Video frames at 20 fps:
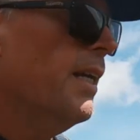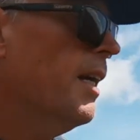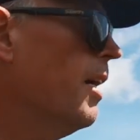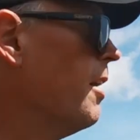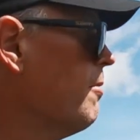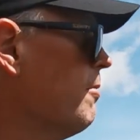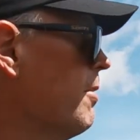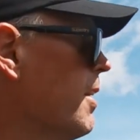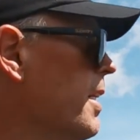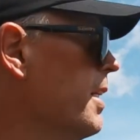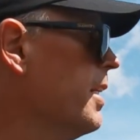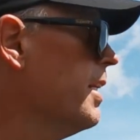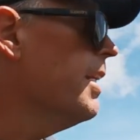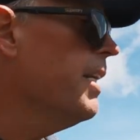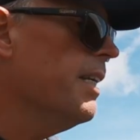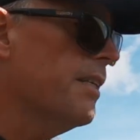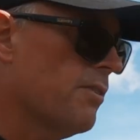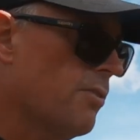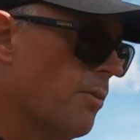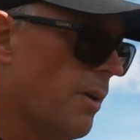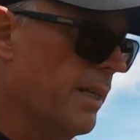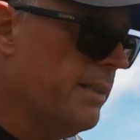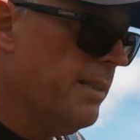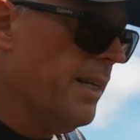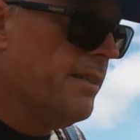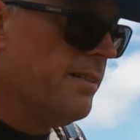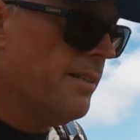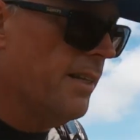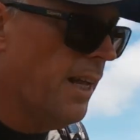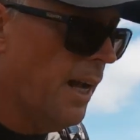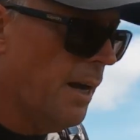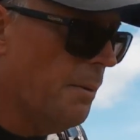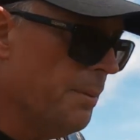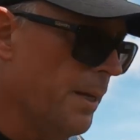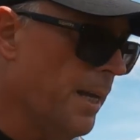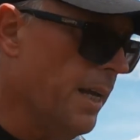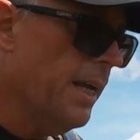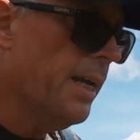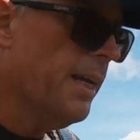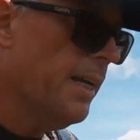It really is quite desolate up
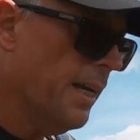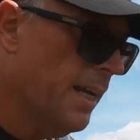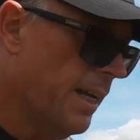here,